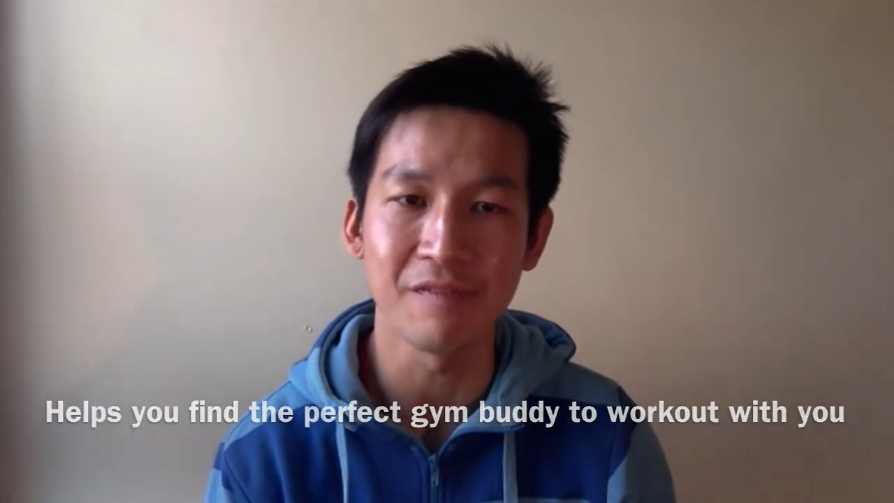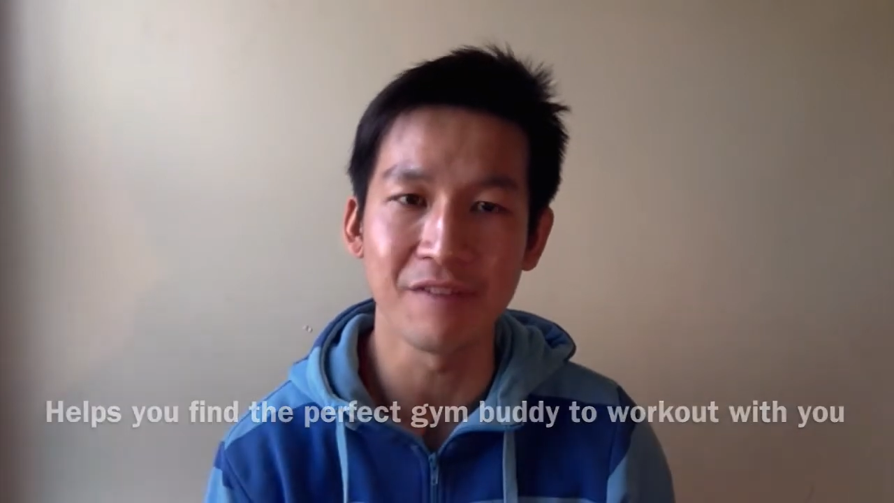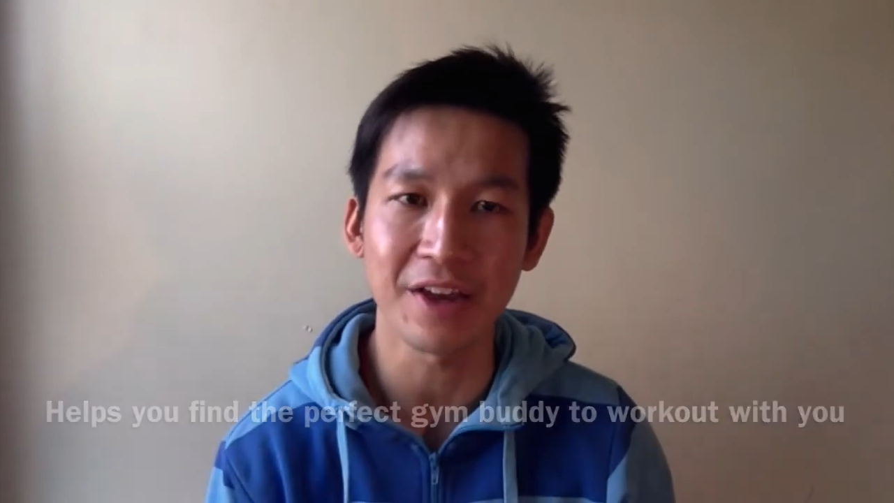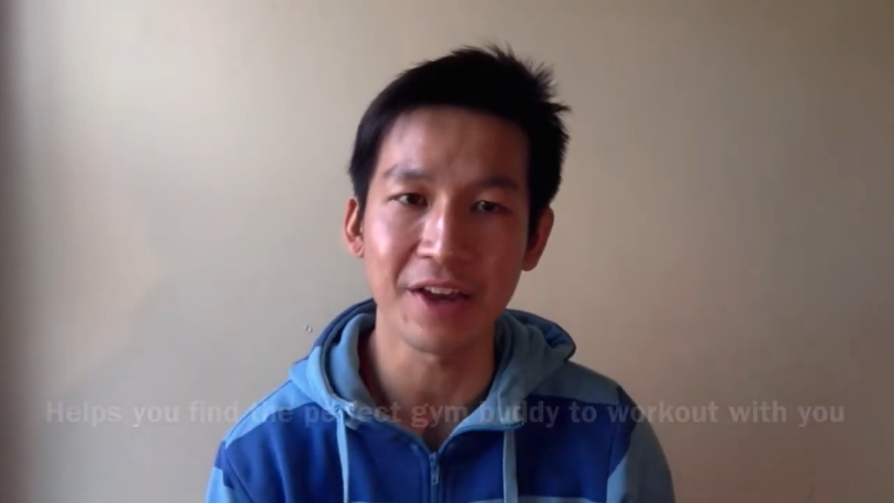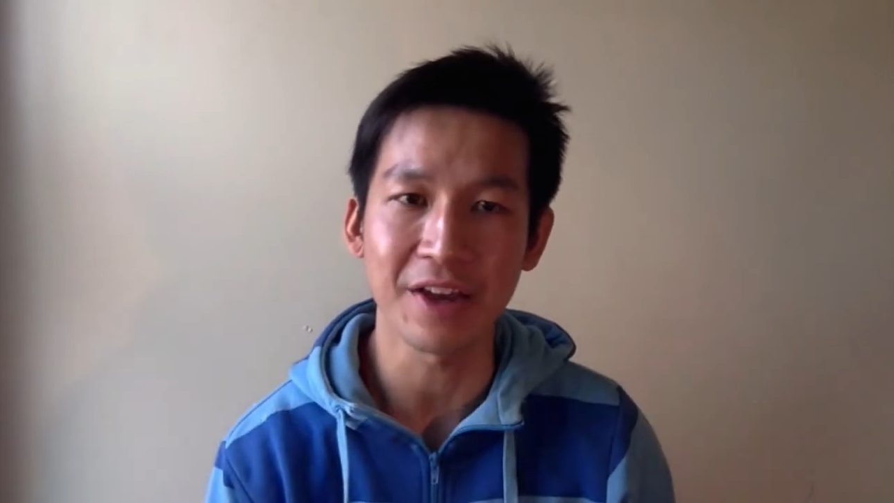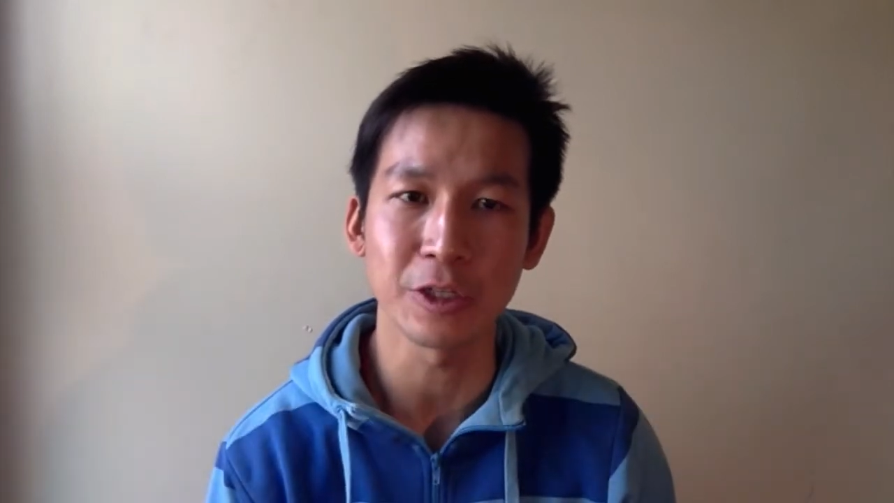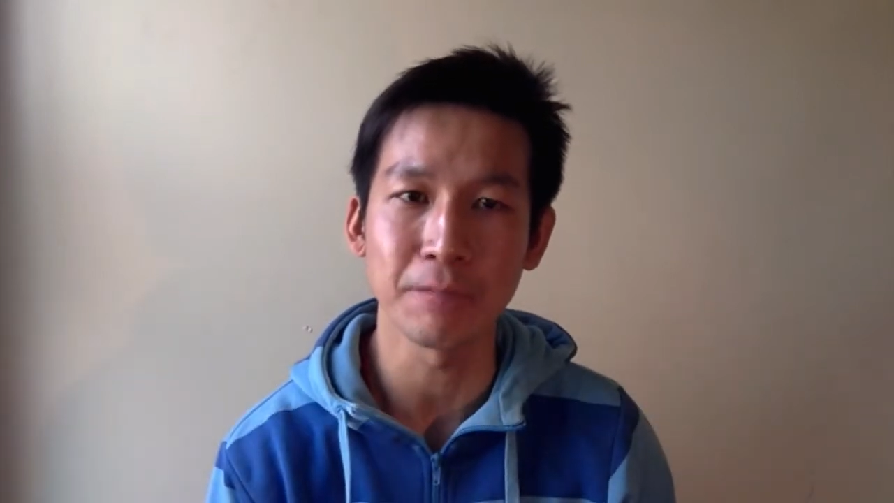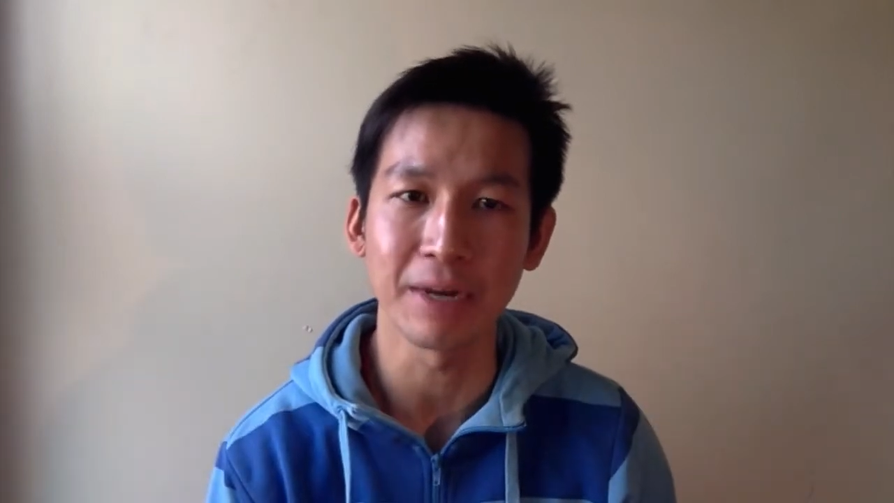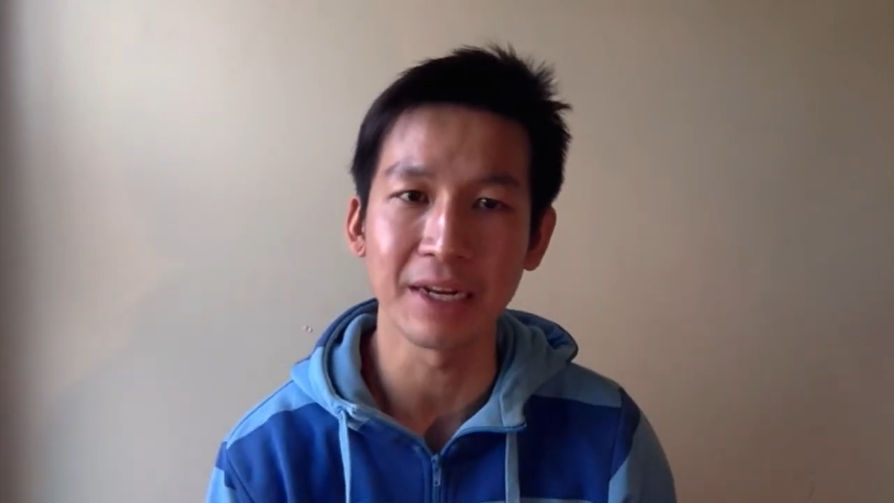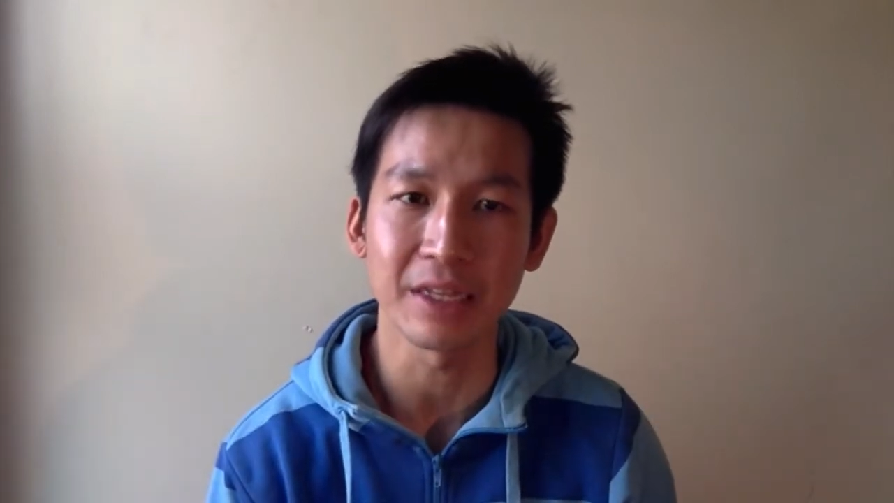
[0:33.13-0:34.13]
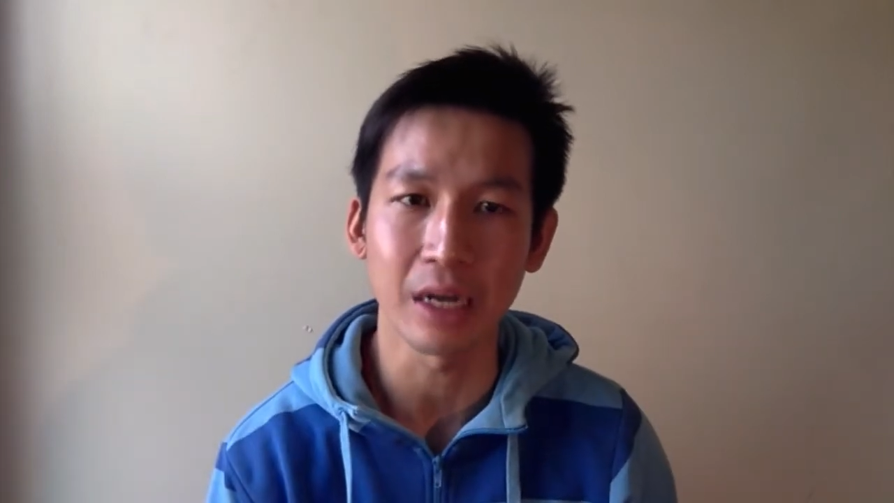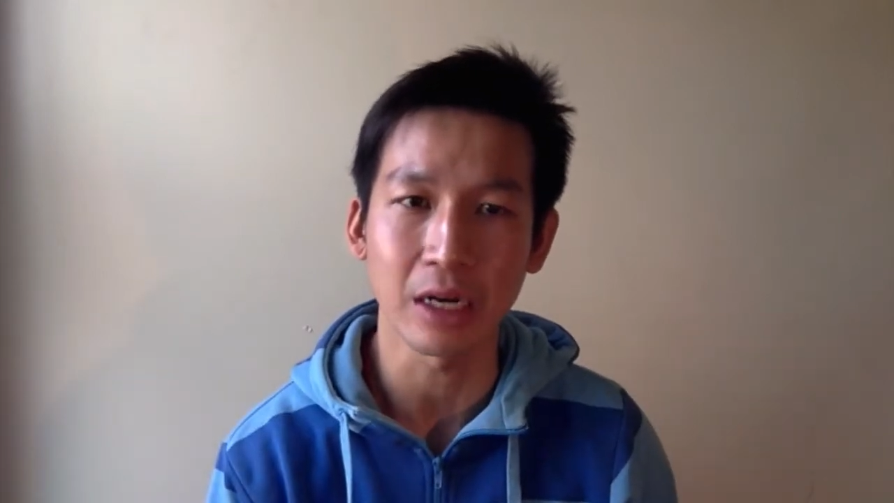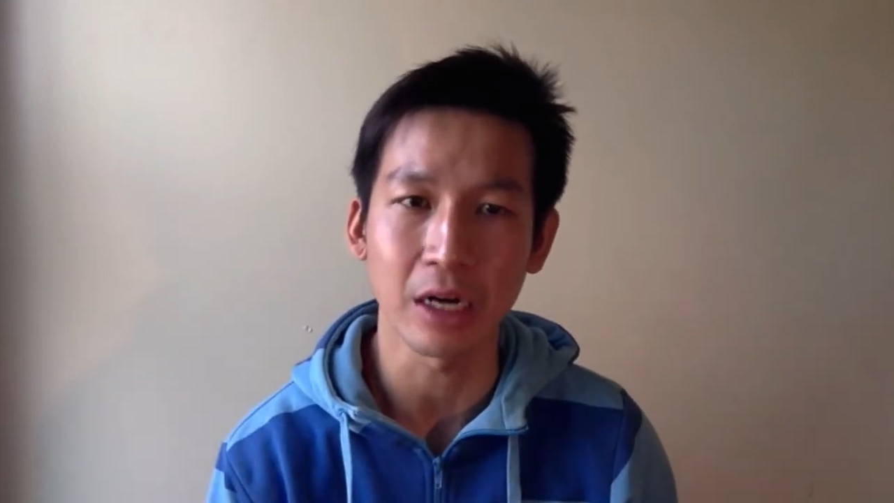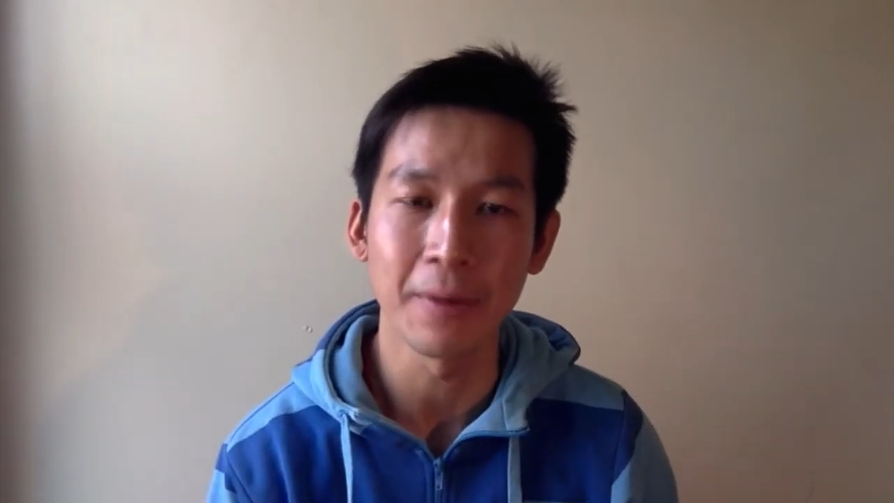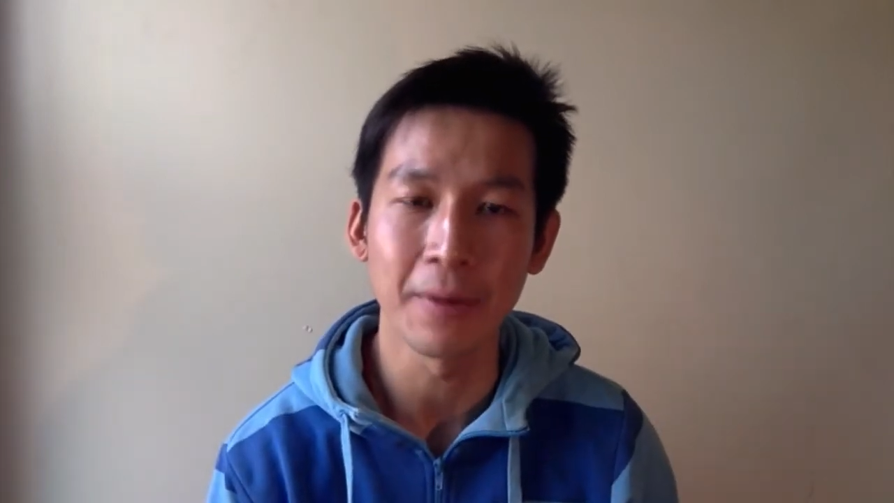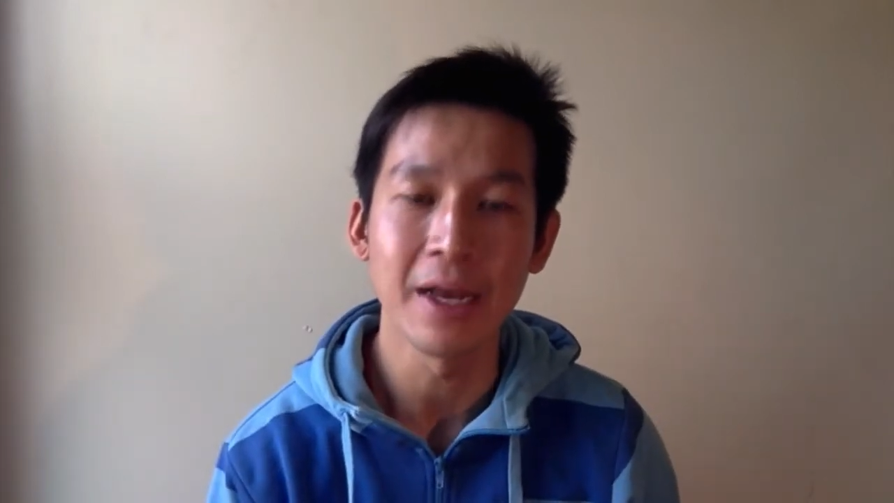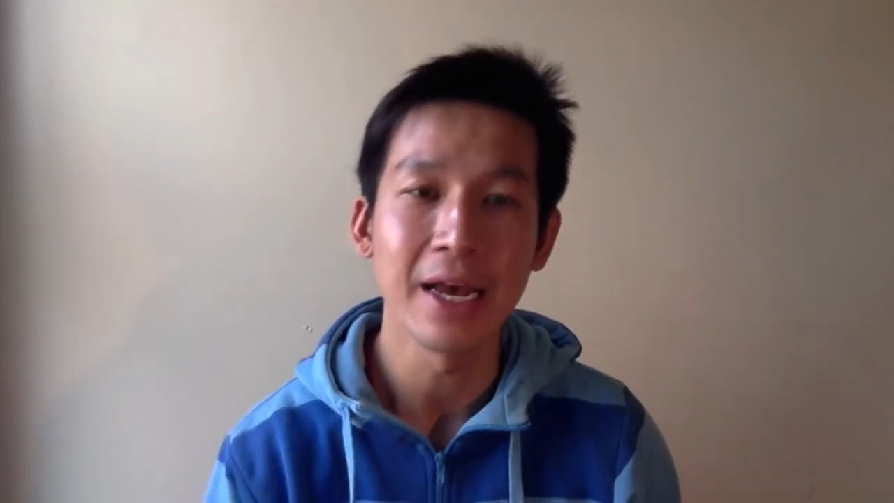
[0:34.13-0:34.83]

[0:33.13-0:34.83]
findyourdreambody.com